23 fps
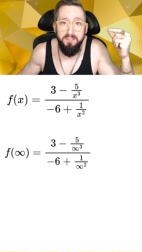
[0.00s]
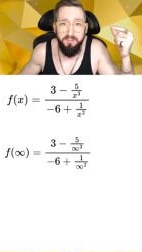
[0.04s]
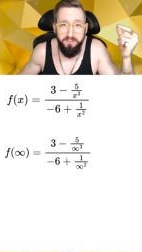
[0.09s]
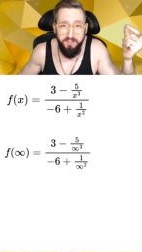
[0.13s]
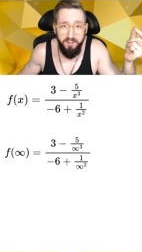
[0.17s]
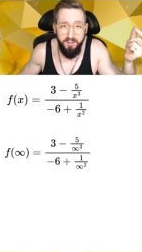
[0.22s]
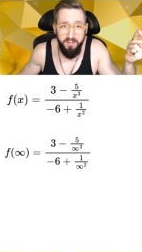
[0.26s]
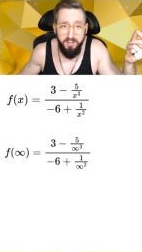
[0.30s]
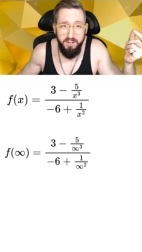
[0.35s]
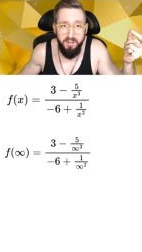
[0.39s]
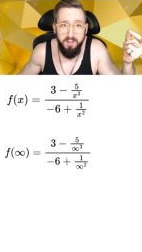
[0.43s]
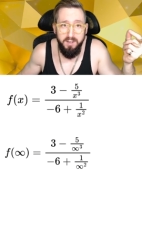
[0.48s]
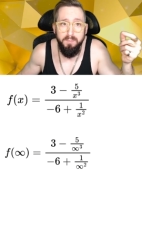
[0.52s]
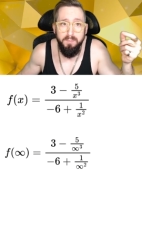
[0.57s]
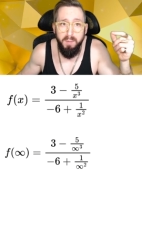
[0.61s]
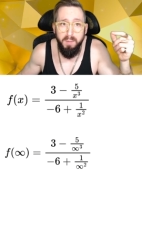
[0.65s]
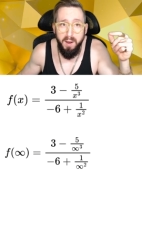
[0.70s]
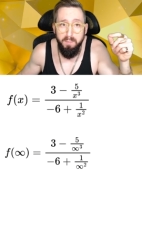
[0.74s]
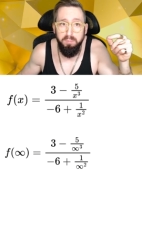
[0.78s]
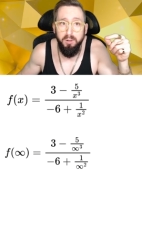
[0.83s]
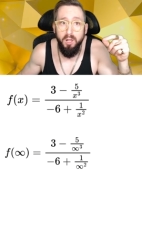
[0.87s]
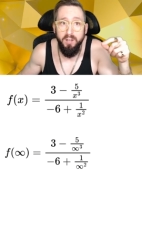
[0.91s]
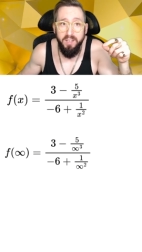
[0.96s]
infinity
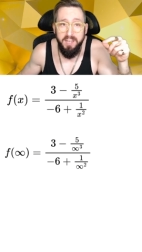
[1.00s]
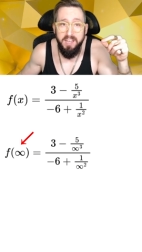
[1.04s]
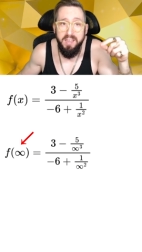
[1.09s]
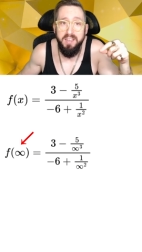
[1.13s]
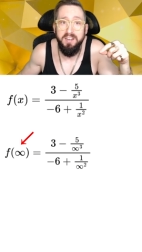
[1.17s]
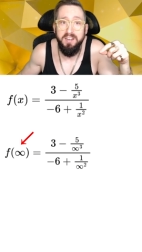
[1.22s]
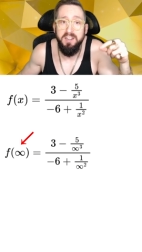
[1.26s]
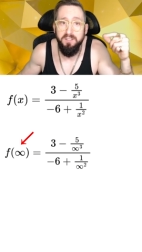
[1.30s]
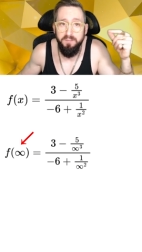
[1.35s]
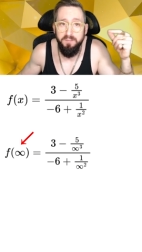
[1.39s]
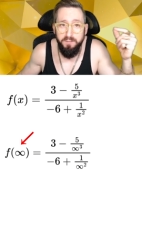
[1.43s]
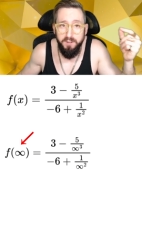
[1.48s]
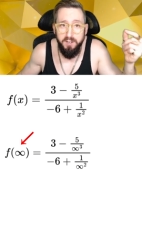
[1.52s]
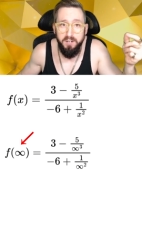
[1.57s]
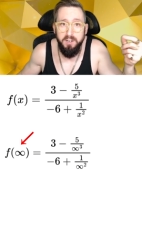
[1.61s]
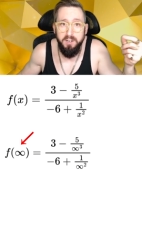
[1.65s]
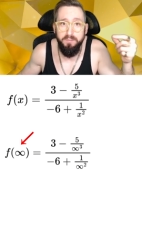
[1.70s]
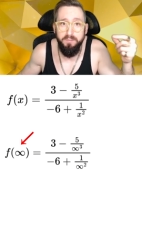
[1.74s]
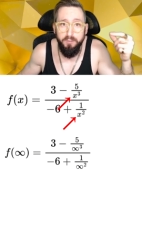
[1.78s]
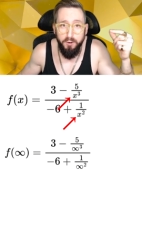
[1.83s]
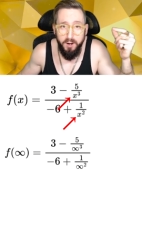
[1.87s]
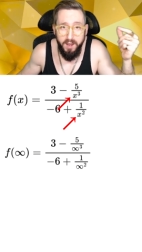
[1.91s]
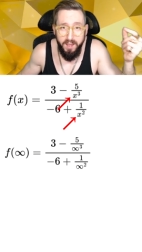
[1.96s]
by plugging in infinity
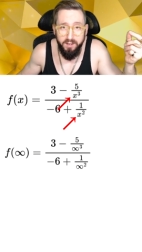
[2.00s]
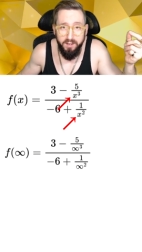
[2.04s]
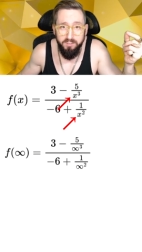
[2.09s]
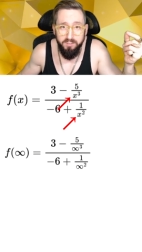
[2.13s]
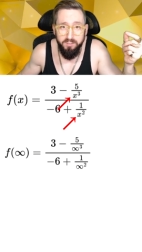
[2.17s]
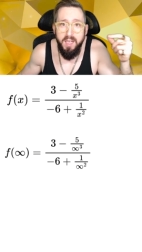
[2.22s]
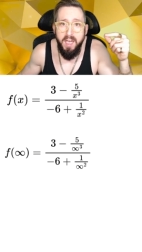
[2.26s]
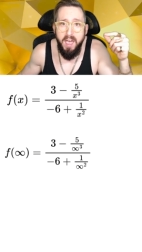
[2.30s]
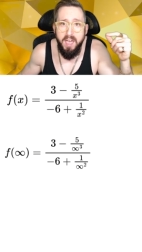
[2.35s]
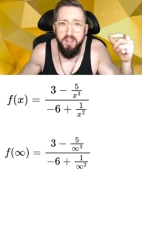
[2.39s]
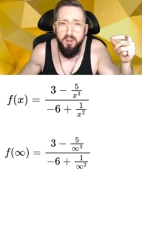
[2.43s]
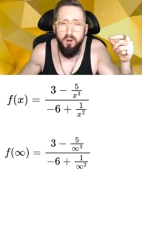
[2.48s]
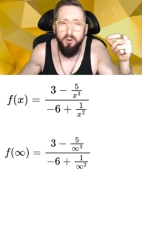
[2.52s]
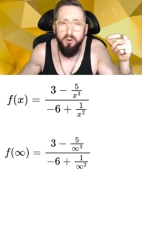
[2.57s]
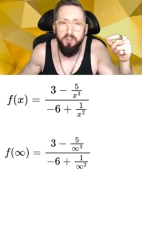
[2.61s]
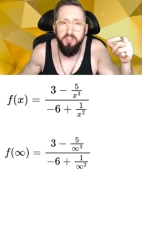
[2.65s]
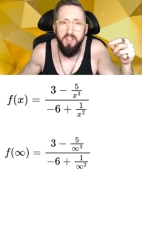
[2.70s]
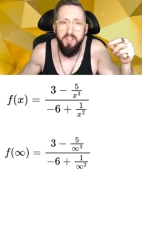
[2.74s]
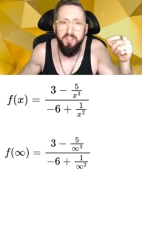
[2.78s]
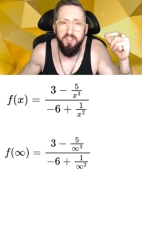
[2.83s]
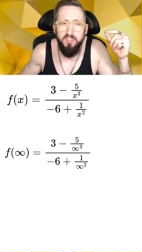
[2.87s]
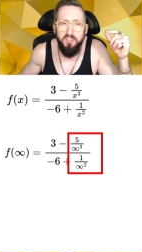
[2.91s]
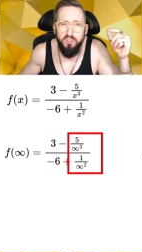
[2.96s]
for x, and notice
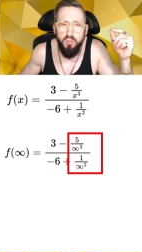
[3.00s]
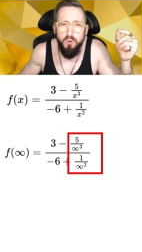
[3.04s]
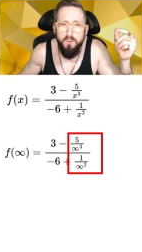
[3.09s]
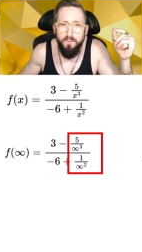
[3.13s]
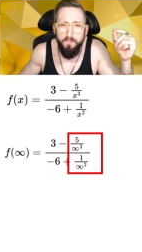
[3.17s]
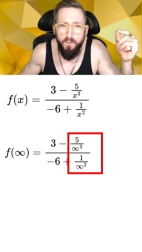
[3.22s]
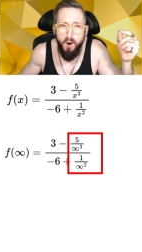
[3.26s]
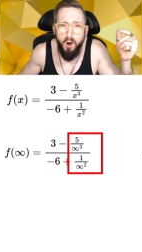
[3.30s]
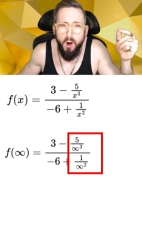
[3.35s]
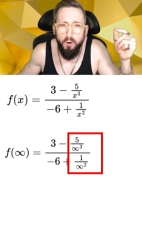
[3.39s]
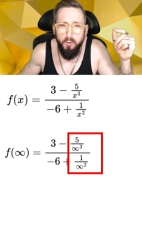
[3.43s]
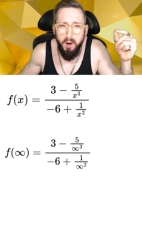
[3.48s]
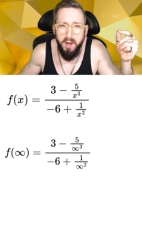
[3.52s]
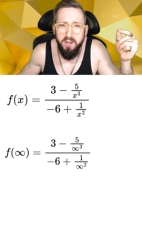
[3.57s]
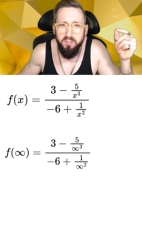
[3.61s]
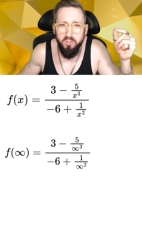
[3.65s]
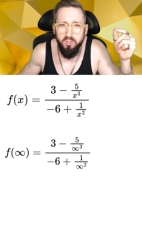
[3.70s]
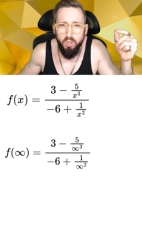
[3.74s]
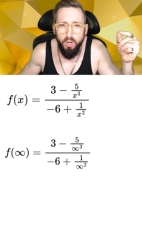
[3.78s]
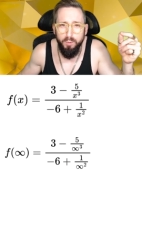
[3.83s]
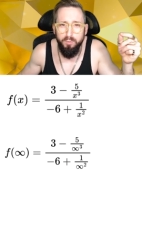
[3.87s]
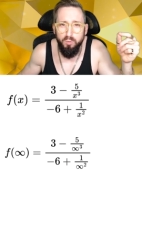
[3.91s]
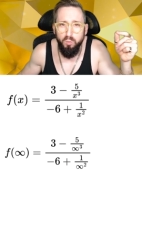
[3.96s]
that these two far right
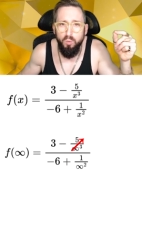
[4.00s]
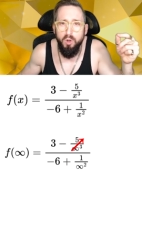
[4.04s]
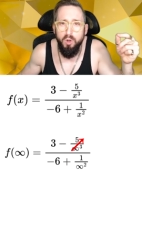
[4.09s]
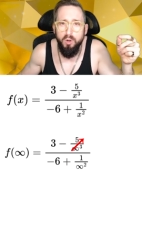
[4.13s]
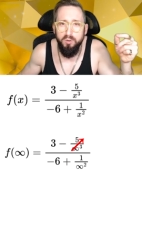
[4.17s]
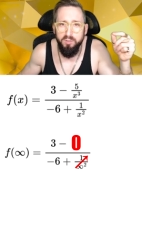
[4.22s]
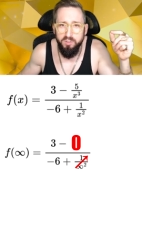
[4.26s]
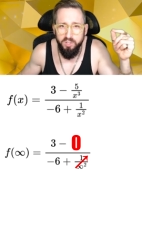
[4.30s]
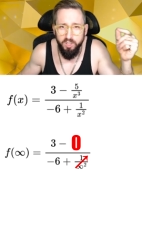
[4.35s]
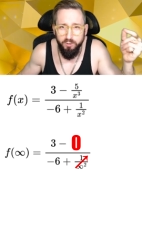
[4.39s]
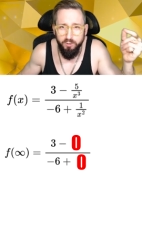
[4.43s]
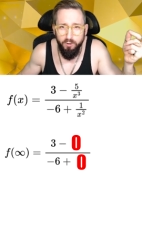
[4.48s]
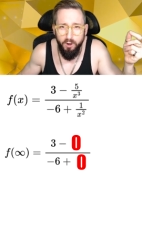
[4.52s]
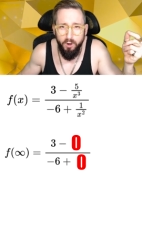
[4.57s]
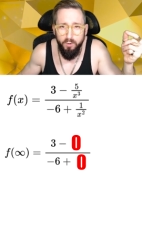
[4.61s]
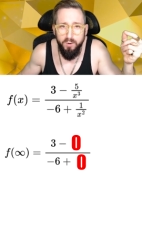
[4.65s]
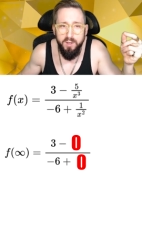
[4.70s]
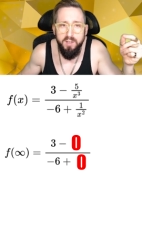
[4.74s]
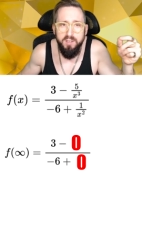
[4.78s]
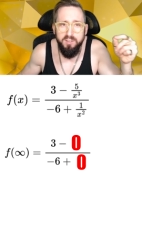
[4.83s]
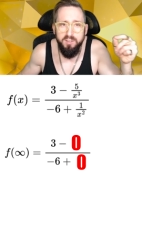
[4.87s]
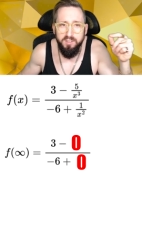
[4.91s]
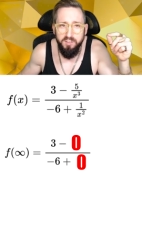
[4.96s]
terms will go to zero,
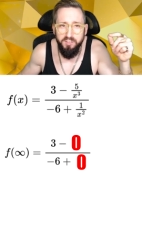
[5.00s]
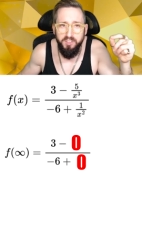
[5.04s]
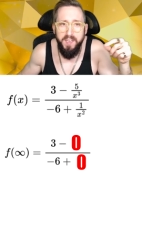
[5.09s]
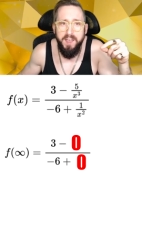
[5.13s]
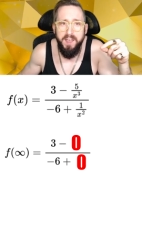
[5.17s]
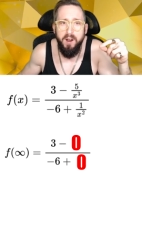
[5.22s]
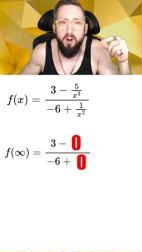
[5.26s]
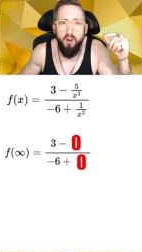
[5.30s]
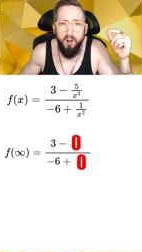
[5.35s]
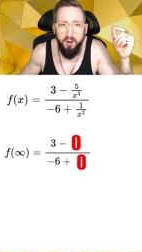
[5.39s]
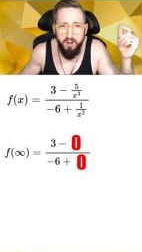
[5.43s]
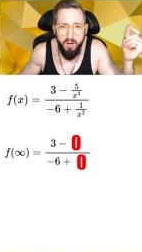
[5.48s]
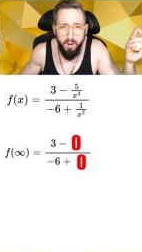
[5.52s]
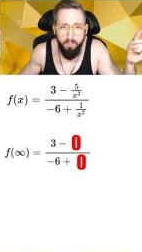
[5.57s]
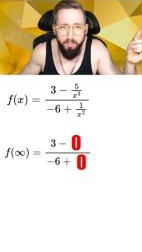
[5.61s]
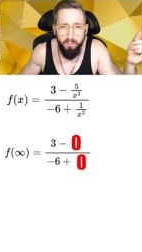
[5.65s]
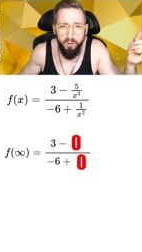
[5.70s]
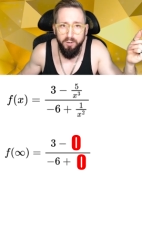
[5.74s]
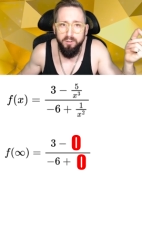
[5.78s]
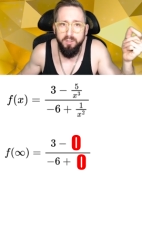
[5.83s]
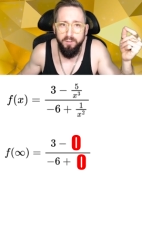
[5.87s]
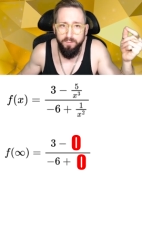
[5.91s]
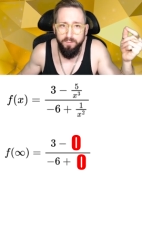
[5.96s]
since they are a
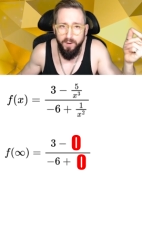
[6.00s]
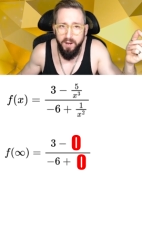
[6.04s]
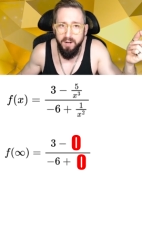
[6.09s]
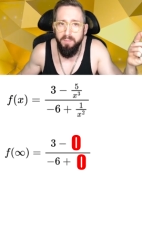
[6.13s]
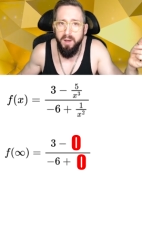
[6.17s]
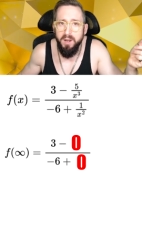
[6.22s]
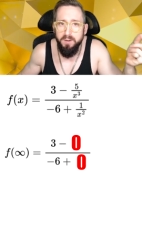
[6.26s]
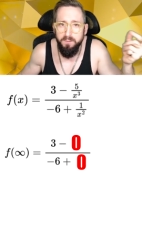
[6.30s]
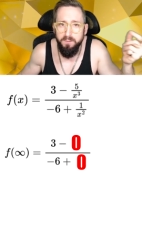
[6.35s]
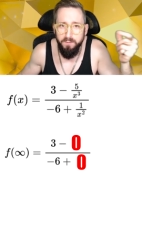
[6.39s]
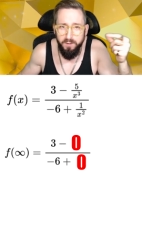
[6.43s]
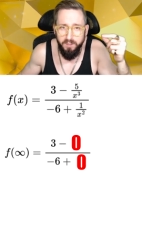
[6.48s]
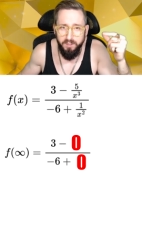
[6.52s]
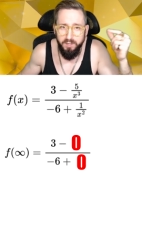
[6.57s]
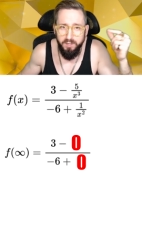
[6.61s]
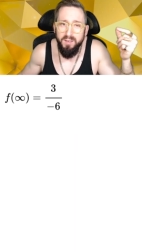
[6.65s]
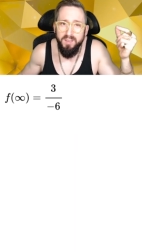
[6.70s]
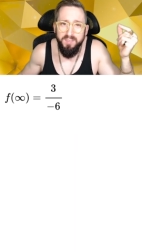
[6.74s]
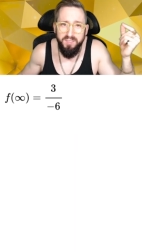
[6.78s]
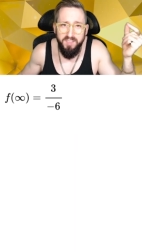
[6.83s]
number divided by infinity.